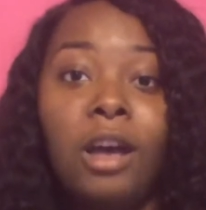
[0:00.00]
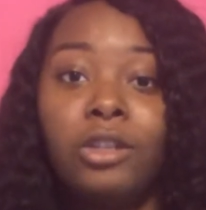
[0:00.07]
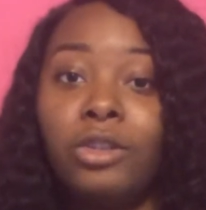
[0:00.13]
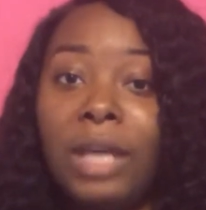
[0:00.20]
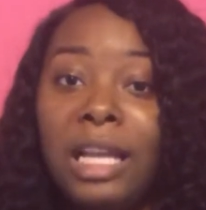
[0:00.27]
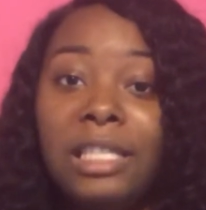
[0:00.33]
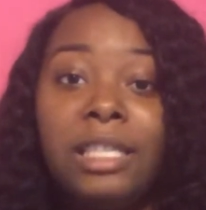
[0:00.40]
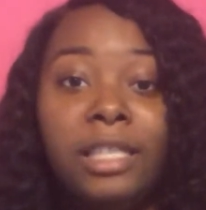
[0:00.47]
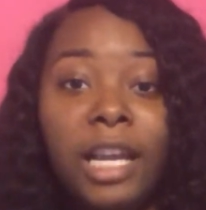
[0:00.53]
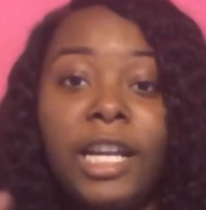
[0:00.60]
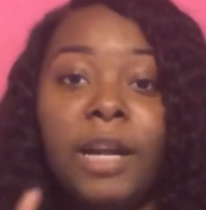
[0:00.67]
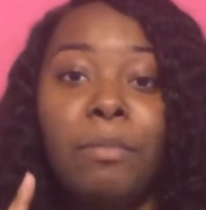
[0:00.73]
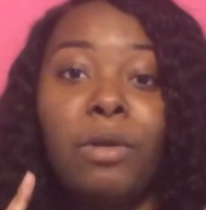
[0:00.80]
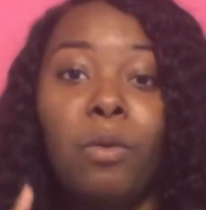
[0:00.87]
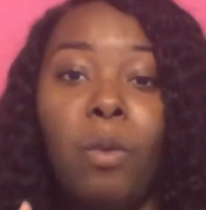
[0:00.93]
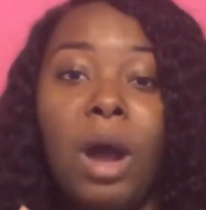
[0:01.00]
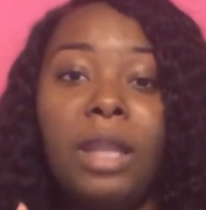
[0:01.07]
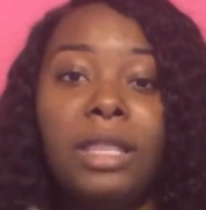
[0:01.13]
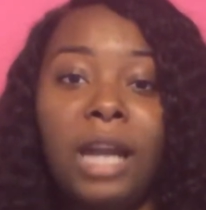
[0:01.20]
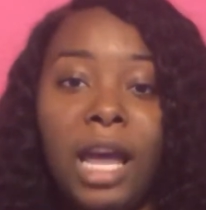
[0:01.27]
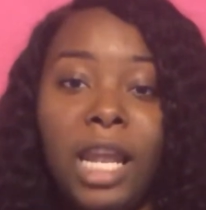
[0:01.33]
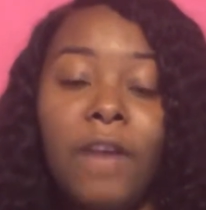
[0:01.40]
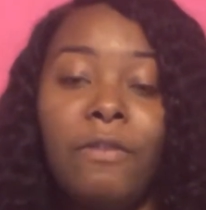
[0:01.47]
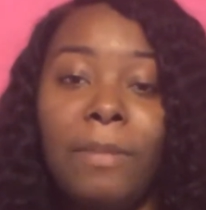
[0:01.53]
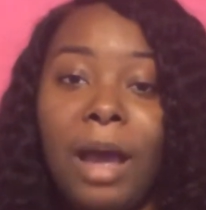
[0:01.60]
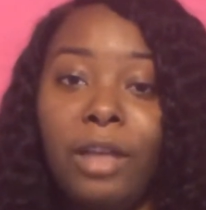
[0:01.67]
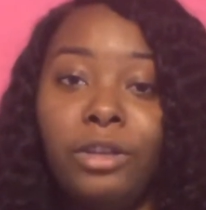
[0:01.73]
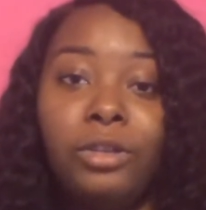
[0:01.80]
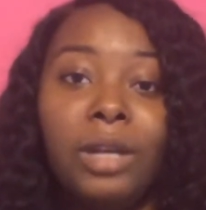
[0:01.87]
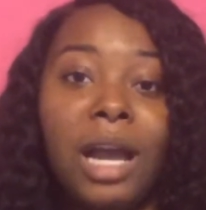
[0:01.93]
So that's thing number one that I love
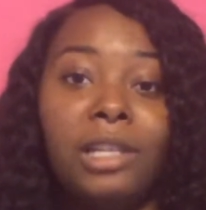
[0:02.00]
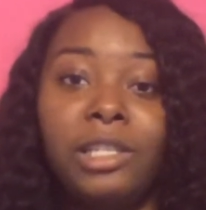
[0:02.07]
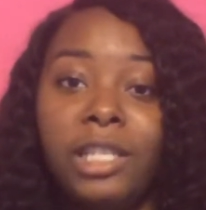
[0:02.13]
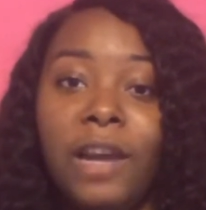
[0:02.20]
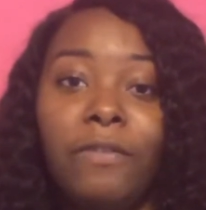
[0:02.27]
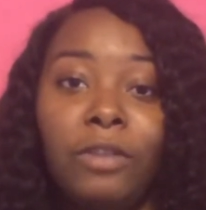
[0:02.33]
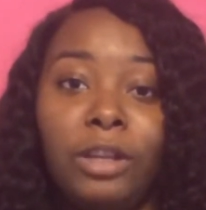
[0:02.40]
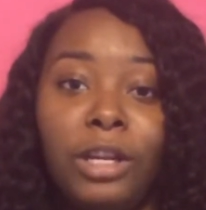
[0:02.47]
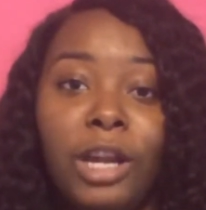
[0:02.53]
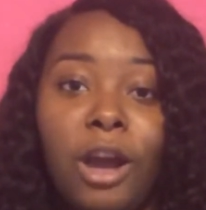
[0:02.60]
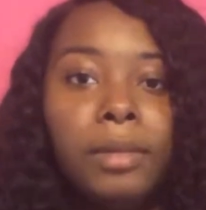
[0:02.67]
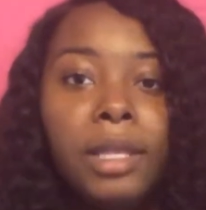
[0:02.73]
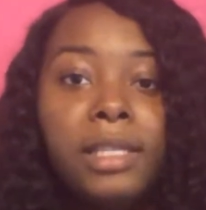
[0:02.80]
about it. You guys should definitely know.